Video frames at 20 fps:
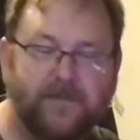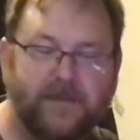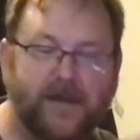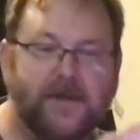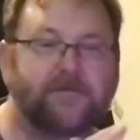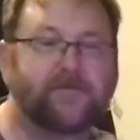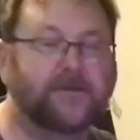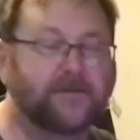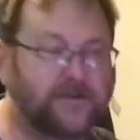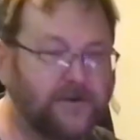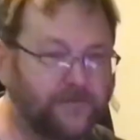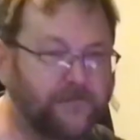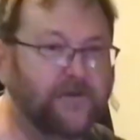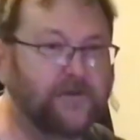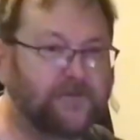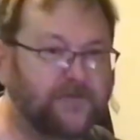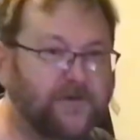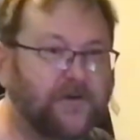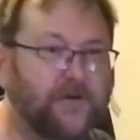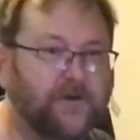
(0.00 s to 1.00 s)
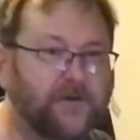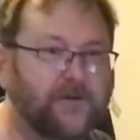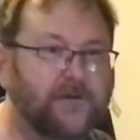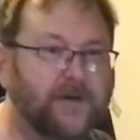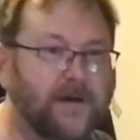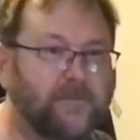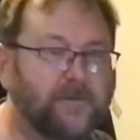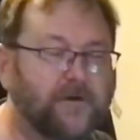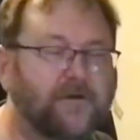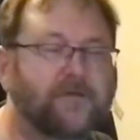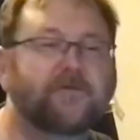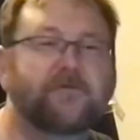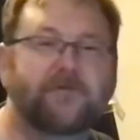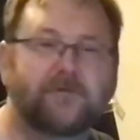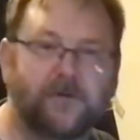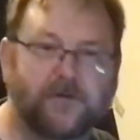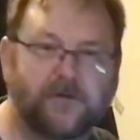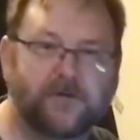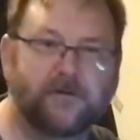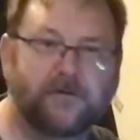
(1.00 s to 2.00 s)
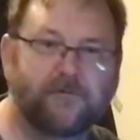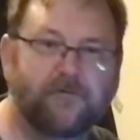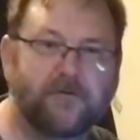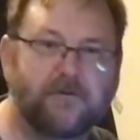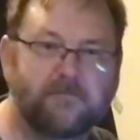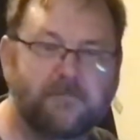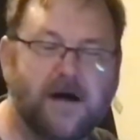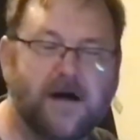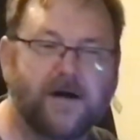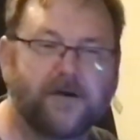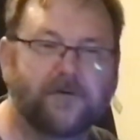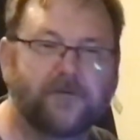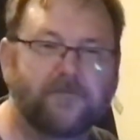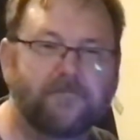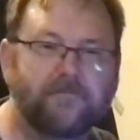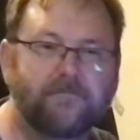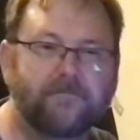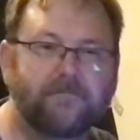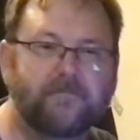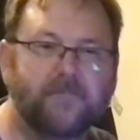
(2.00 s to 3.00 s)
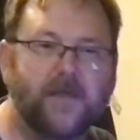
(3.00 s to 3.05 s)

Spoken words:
It's a different serial number, so a different model.